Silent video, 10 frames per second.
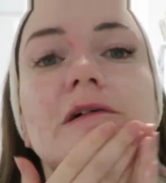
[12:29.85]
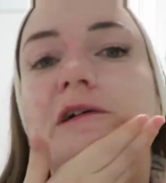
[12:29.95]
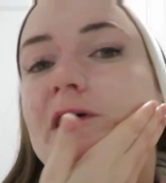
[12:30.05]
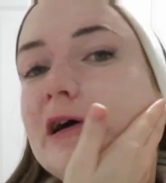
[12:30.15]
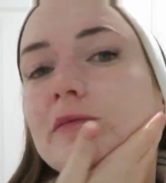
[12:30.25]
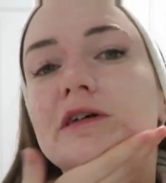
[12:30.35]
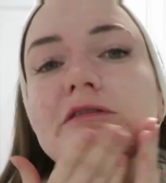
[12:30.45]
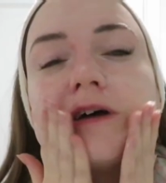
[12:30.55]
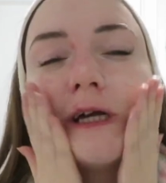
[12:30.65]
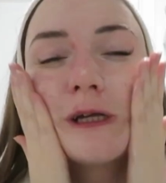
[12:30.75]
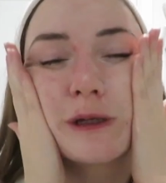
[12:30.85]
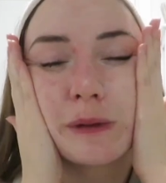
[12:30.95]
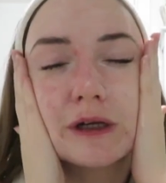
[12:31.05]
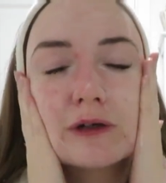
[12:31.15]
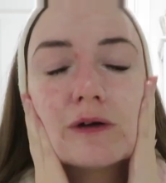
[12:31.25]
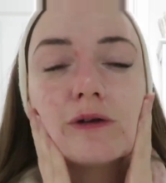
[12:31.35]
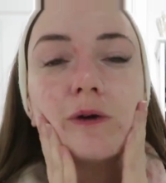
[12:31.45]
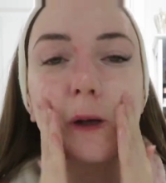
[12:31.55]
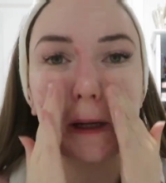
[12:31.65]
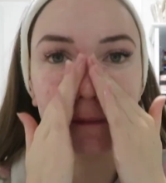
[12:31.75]
around my face. Make sure it's
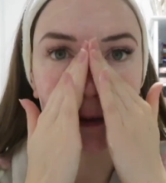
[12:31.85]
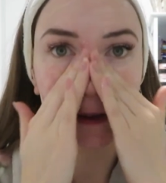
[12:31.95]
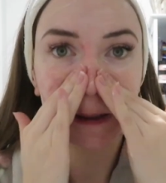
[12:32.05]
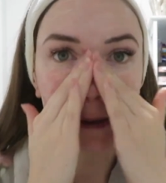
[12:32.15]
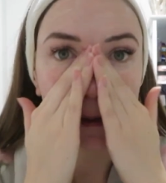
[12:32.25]
all over.